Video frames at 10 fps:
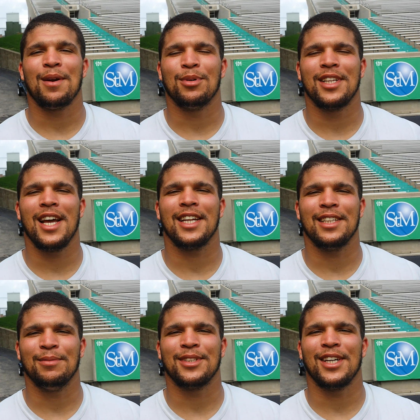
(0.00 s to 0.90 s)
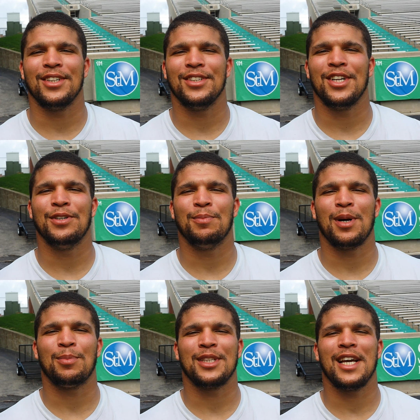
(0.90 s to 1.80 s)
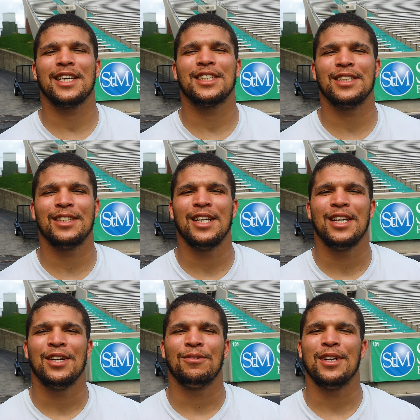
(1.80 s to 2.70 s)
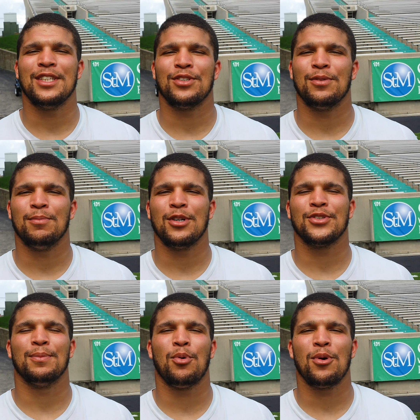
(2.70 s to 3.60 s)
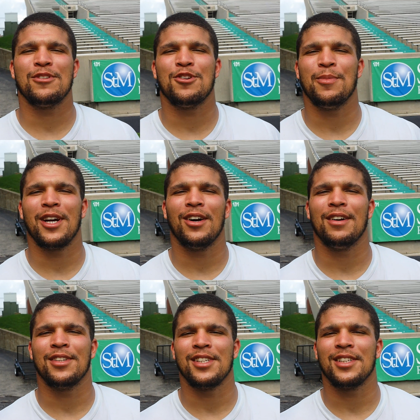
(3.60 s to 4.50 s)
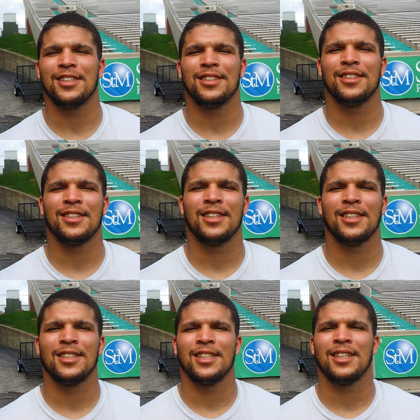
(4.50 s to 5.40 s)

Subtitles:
to protect him. So, you know, my protection reads are most important to me out of everything.